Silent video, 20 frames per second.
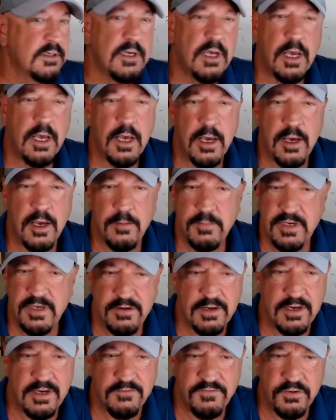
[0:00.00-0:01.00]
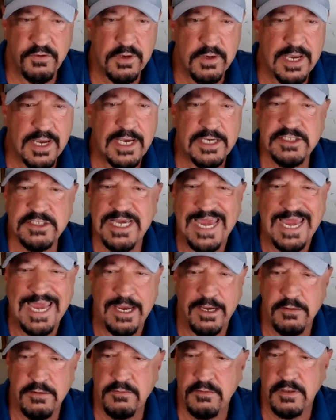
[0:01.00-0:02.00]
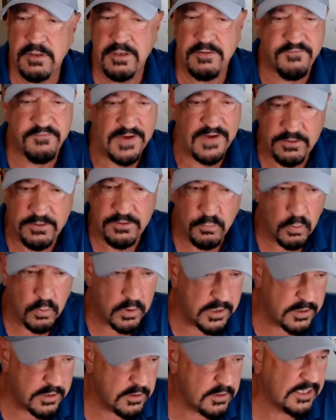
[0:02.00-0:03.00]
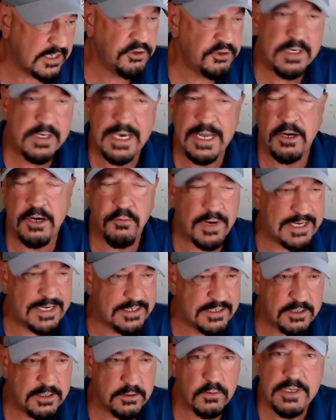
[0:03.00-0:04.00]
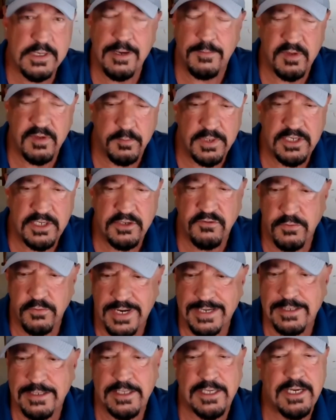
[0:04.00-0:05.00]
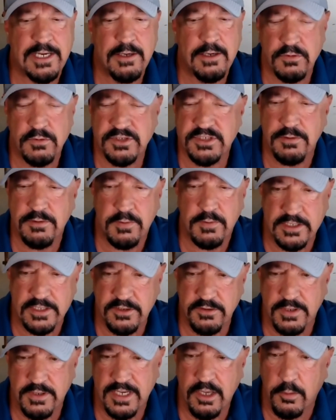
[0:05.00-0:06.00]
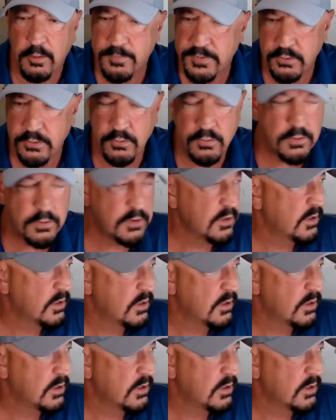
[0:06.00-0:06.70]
um, if, you guys can't uh, find one and you got a great deal, come to me directly. We'll see what we can do to help you